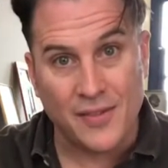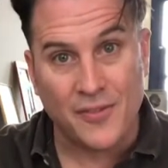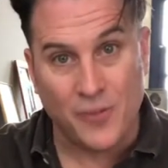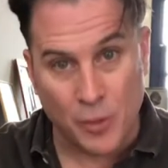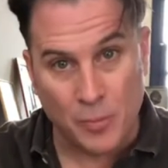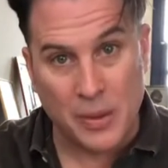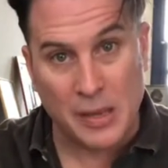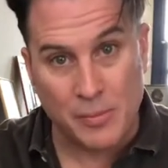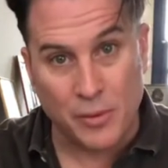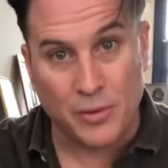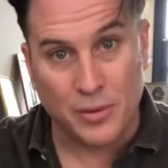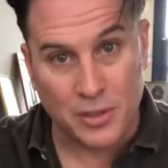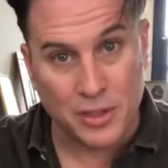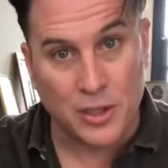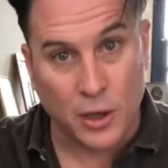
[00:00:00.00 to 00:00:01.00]
for
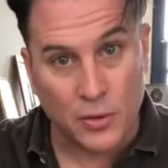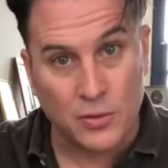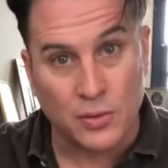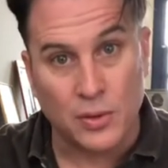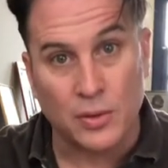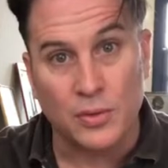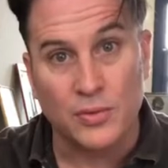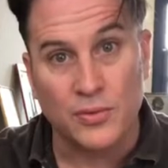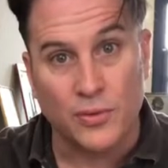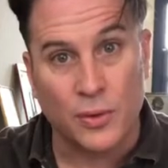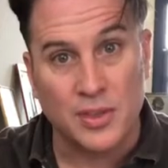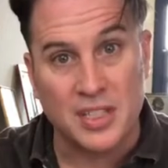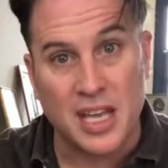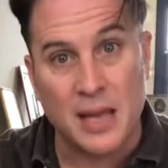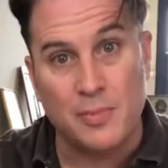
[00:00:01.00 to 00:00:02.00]
people to go through.
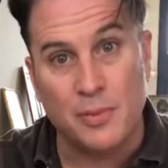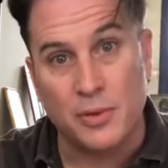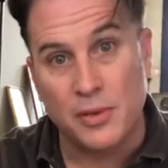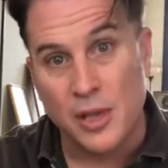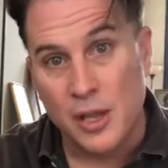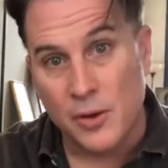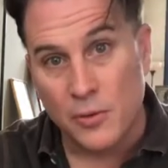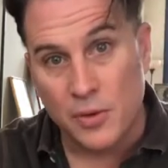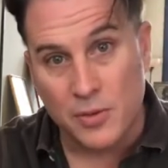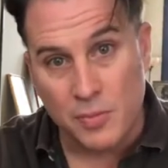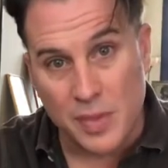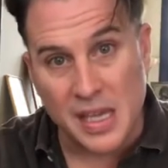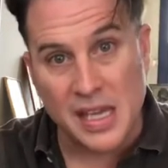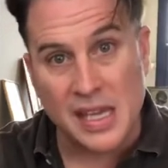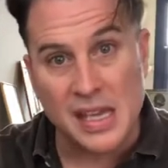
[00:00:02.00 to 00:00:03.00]
For example, with
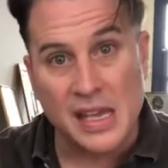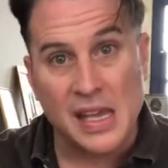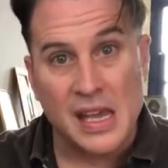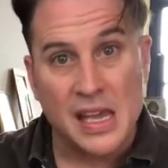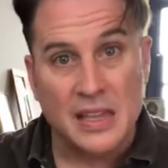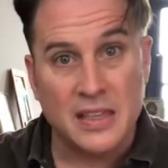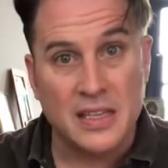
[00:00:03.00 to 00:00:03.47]
me,